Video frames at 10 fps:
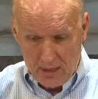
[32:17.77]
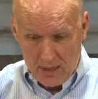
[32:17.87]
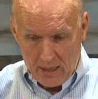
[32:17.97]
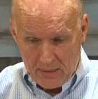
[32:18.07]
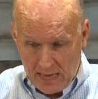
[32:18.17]

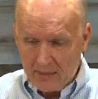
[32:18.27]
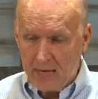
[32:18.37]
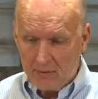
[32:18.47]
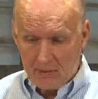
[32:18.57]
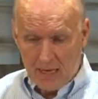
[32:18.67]

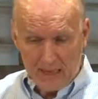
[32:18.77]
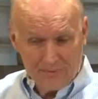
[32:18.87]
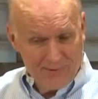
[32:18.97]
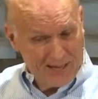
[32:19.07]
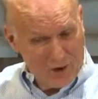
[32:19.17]
They
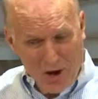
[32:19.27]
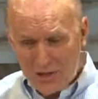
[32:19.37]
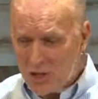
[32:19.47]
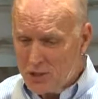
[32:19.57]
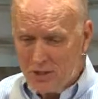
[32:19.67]
cause
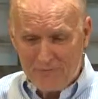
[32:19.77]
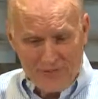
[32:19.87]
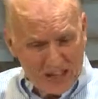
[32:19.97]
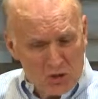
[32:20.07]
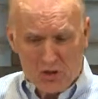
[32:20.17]
us to
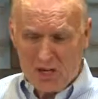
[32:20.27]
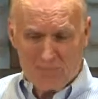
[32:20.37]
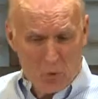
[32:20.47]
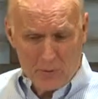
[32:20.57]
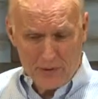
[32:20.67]
fellowship
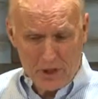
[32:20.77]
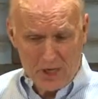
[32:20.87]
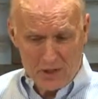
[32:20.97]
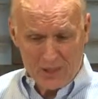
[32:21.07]
more with Jesus,